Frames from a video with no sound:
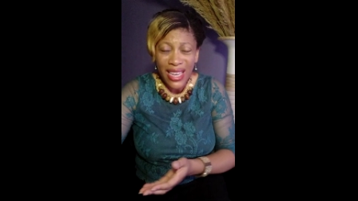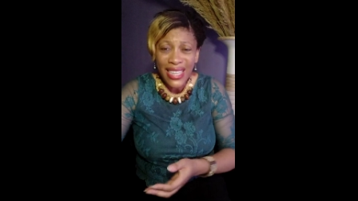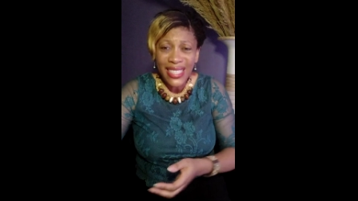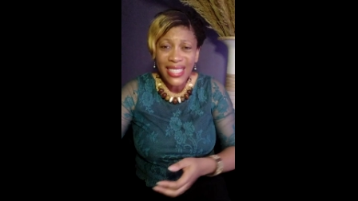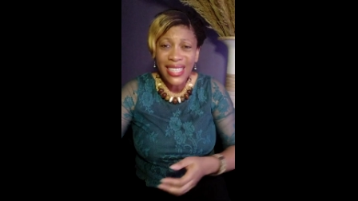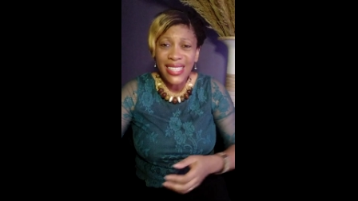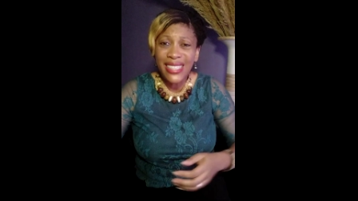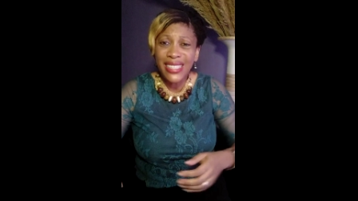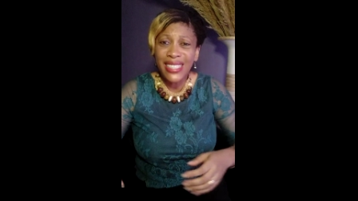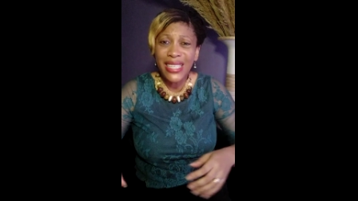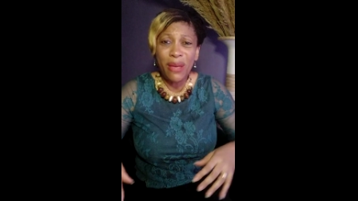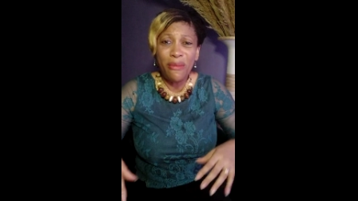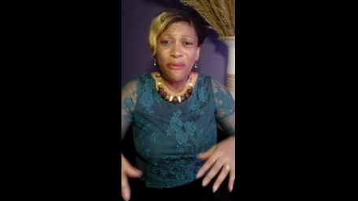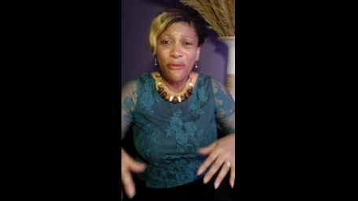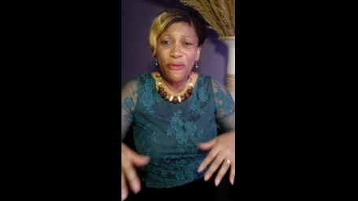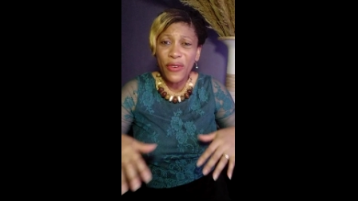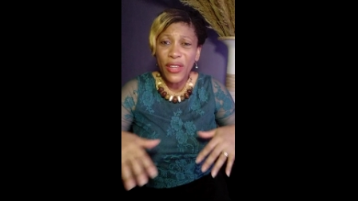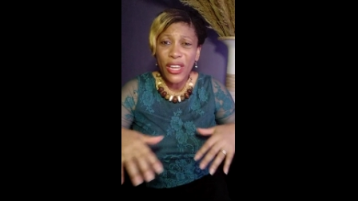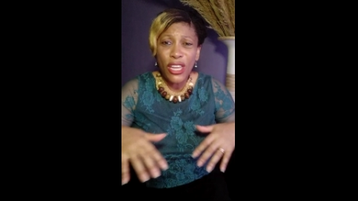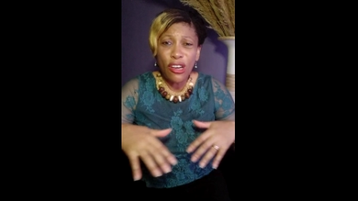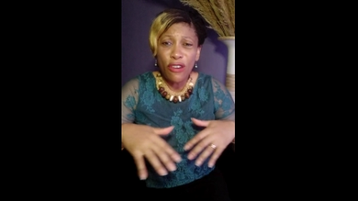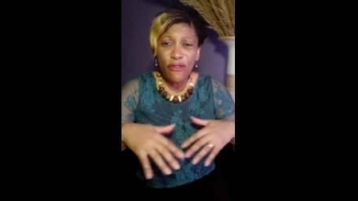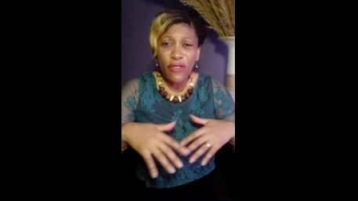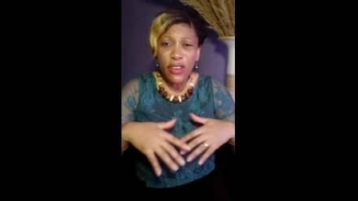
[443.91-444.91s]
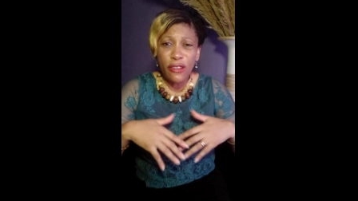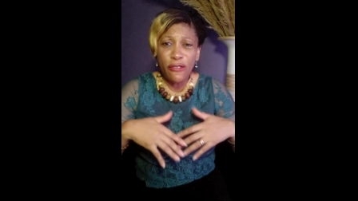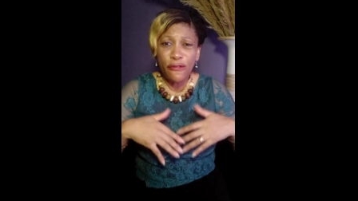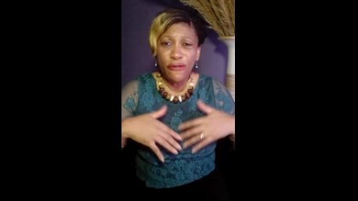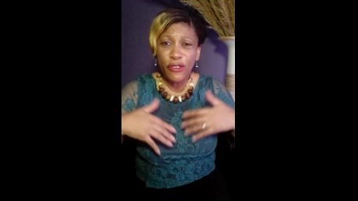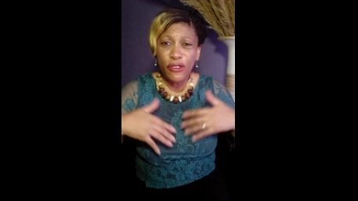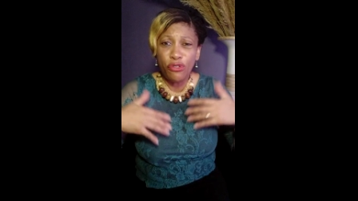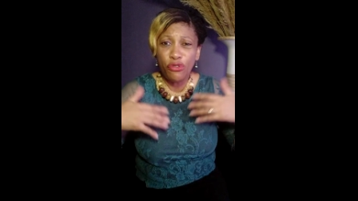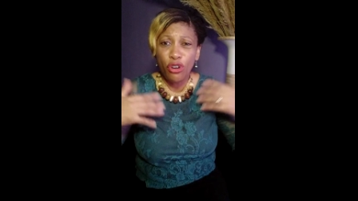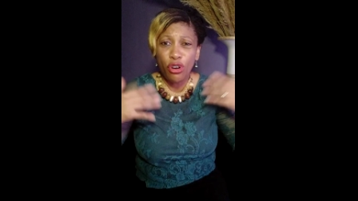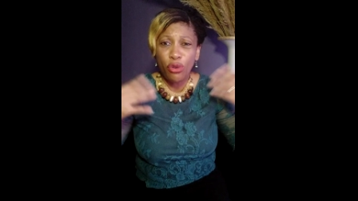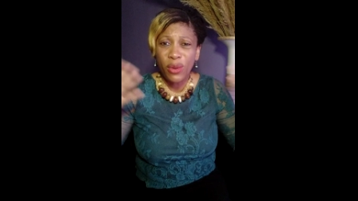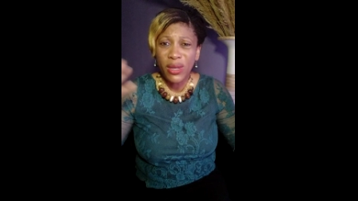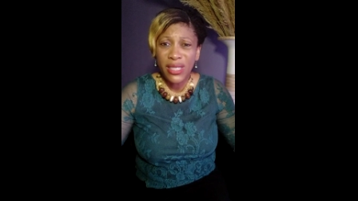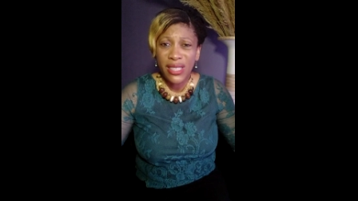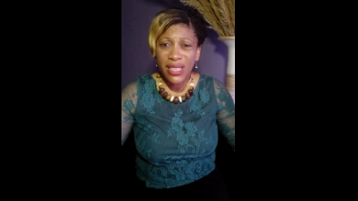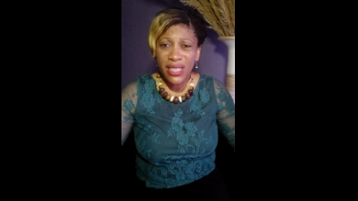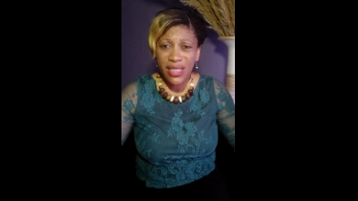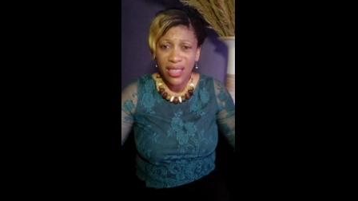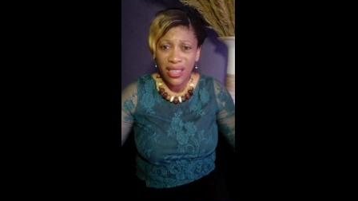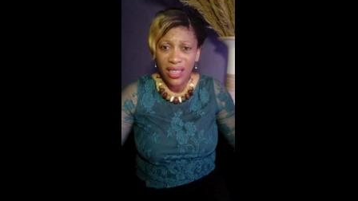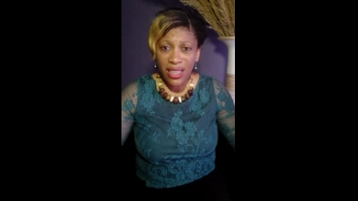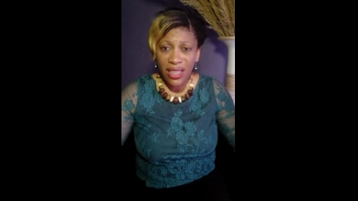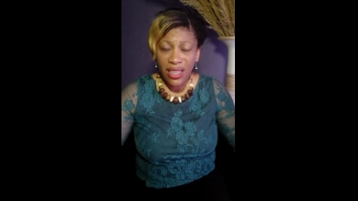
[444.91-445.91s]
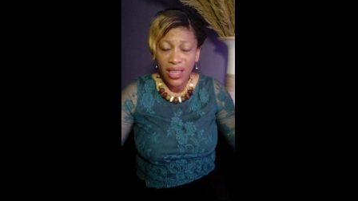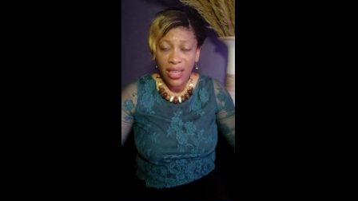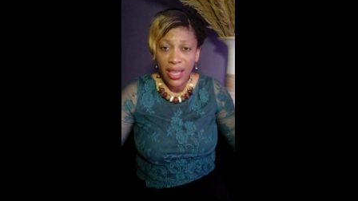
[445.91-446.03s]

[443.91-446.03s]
It's the same feeling of inferiority.